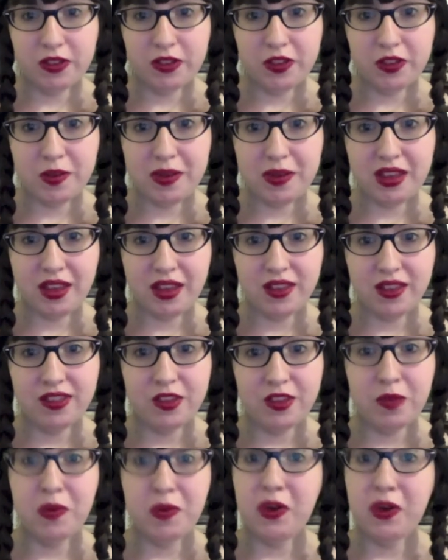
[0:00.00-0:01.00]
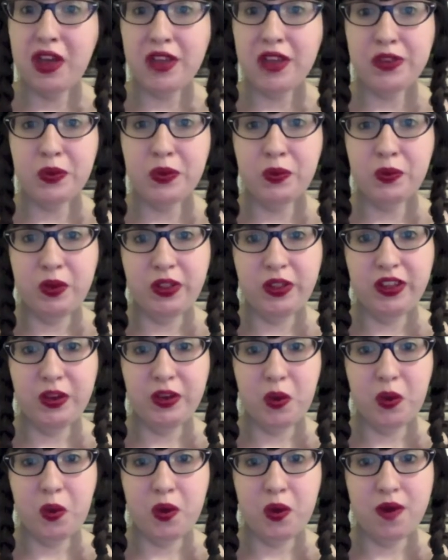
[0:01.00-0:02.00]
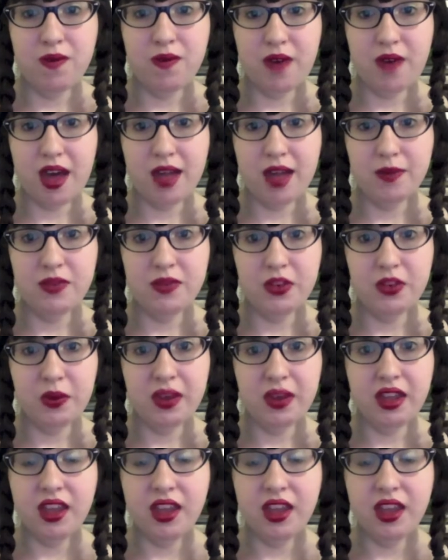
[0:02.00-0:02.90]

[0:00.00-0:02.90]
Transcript: because this book has a really cool vibe to it.